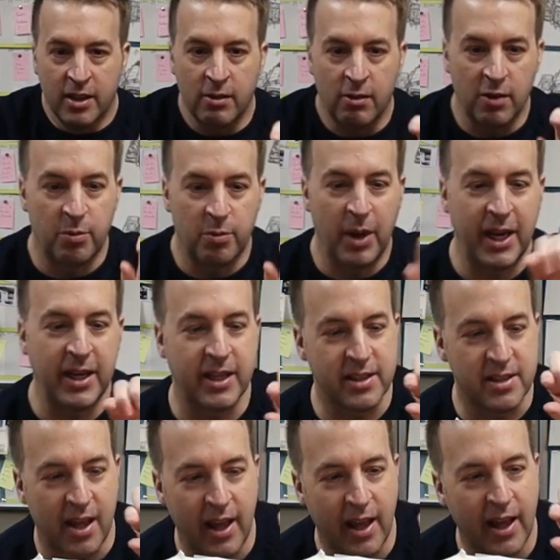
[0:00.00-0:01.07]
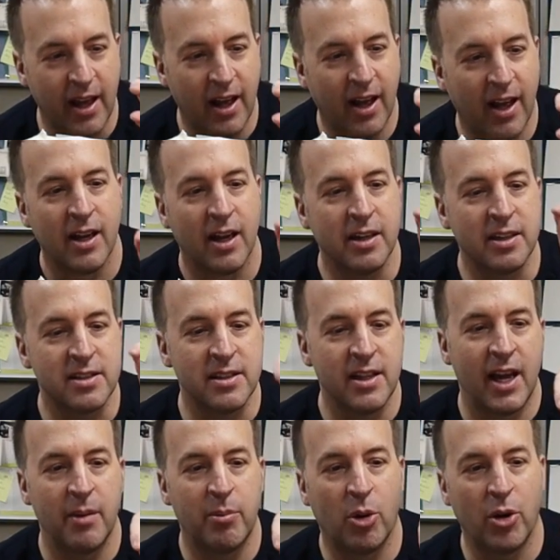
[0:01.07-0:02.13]
we've made it to here, and it's
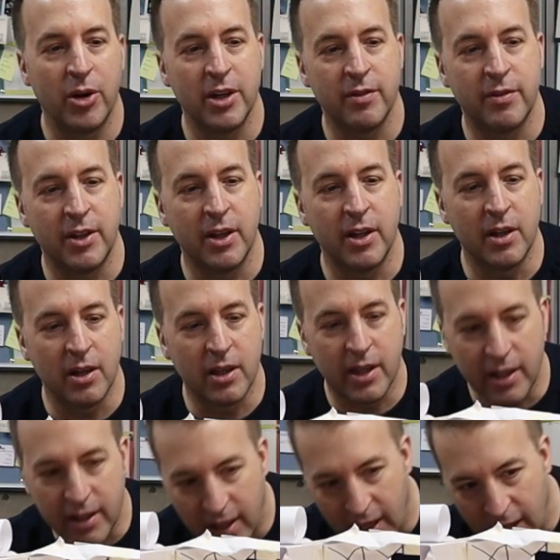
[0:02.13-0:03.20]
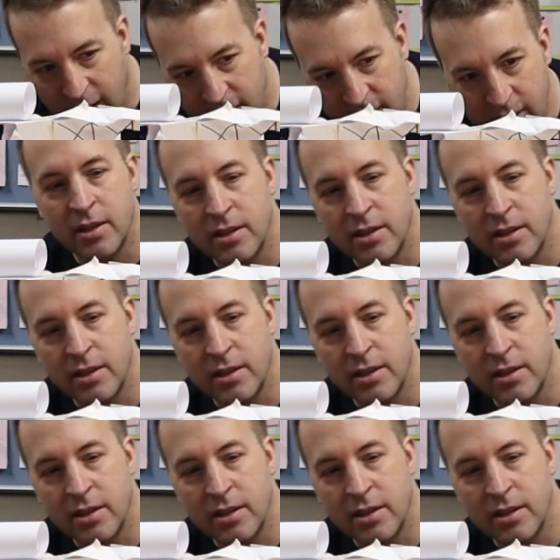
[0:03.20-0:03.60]
their point of view looking down.